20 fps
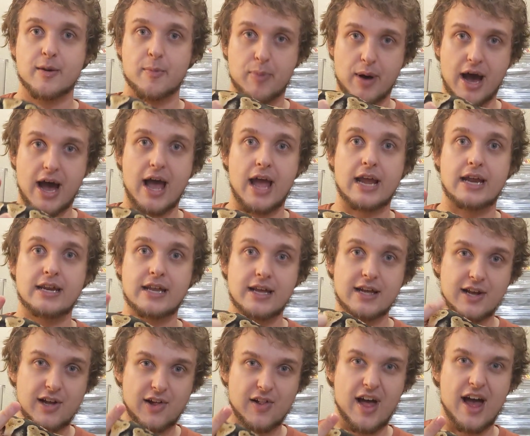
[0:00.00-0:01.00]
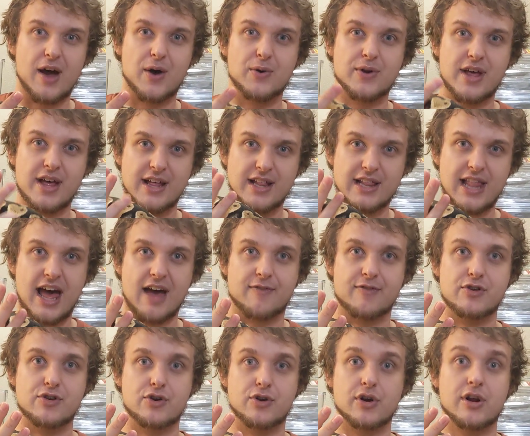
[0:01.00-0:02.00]
pied clown
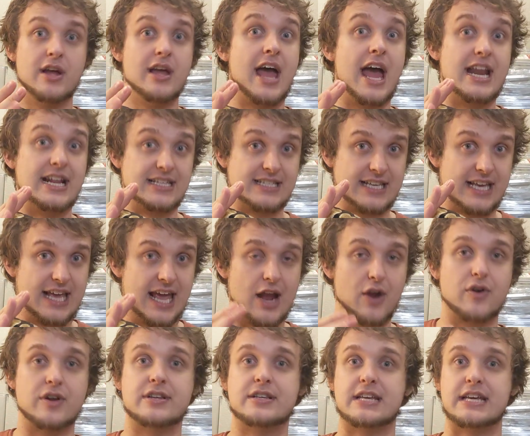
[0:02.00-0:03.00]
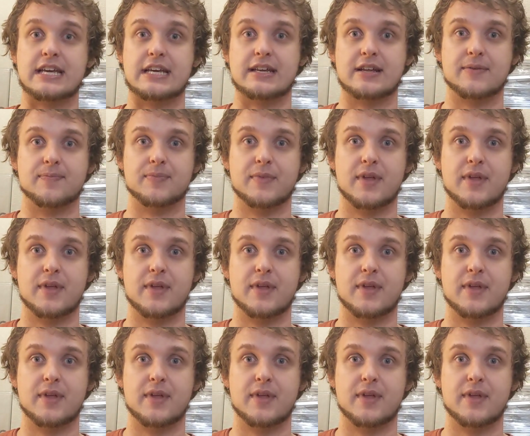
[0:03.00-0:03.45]
lavender, and it's guaranteed.